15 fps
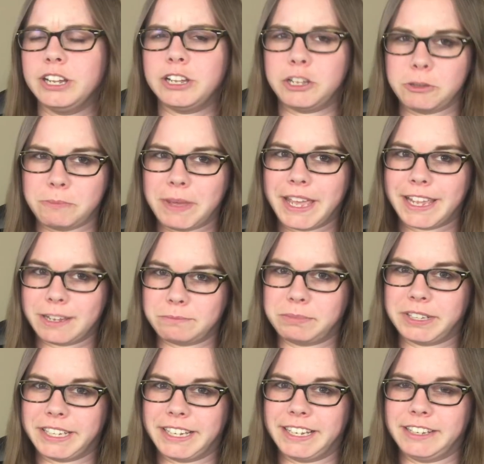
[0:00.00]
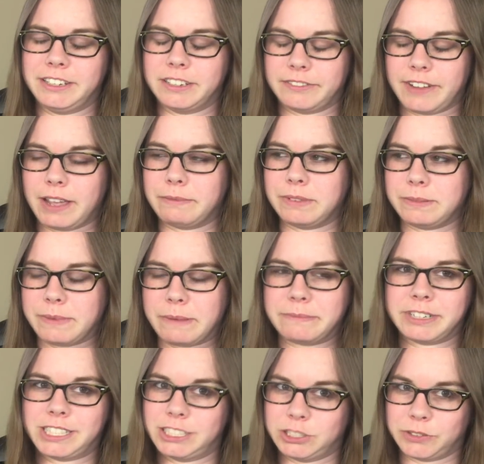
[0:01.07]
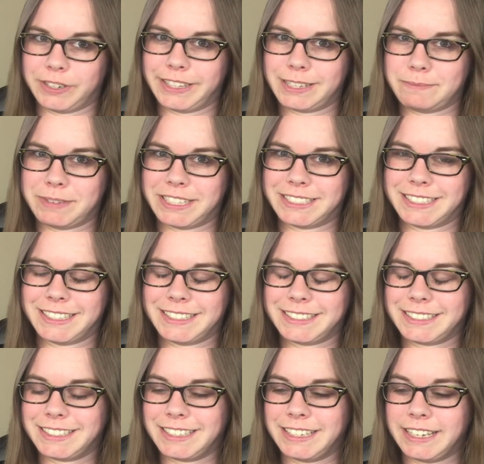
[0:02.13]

you beg and plead your family member to join the business.